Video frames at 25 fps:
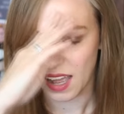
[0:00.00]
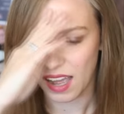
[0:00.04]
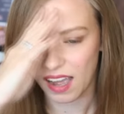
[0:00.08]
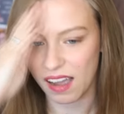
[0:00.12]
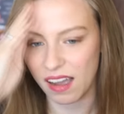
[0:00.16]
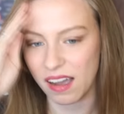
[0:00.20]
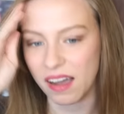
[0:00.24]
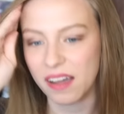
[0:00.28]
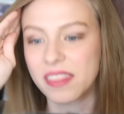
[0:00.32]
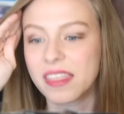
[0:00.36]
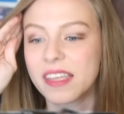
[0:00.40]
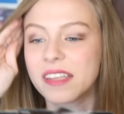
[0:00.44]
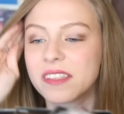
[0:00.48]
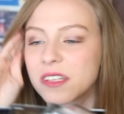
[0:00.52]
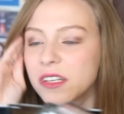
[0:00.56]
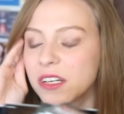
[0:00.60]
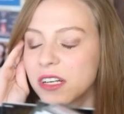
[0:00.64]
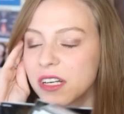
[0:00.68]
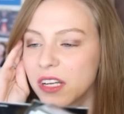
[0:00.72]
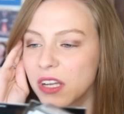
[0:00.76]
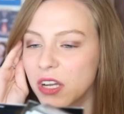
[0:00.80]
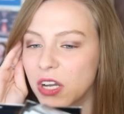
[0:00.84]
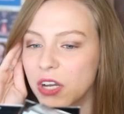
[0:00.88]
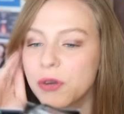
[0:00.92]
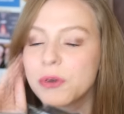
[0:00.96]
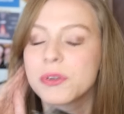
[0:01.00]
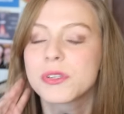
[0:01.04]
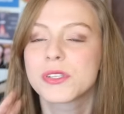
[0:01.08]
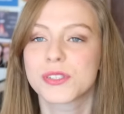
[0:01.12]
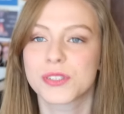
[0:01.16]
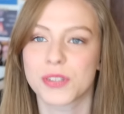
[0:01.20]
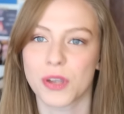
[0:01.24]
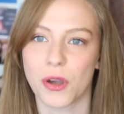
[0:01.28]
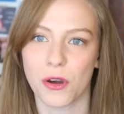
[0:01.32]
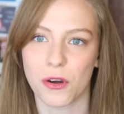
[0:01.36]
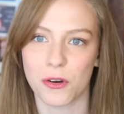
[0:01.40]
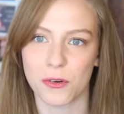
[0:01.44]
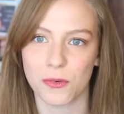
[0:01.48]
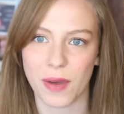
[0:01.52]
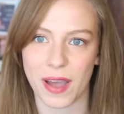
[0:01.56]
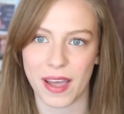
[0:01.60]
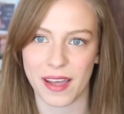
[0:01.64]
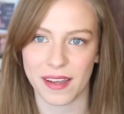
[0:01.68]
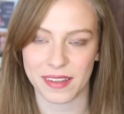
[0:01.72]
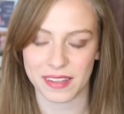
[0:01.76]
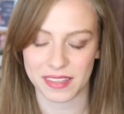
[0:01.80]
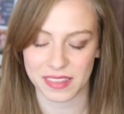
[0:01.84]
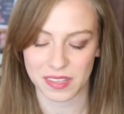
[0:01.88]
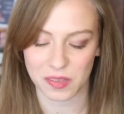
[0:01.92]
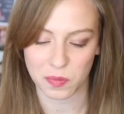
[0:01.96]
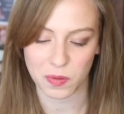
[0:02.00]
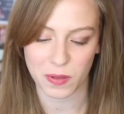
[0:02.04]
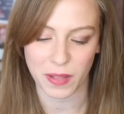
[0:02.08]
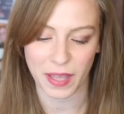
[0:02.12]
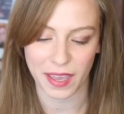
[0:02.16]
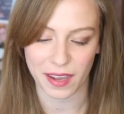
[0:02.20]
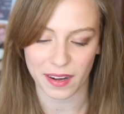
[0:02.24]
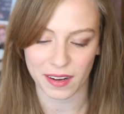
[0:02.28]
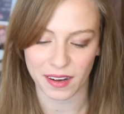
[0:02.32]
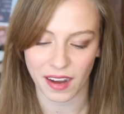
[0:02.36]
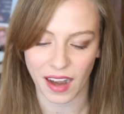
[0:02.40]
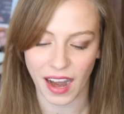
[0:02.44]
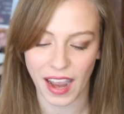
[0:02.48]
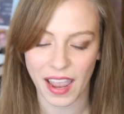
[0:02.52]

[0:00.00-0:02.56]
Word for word: Oh, these are gonna go so well in the planner.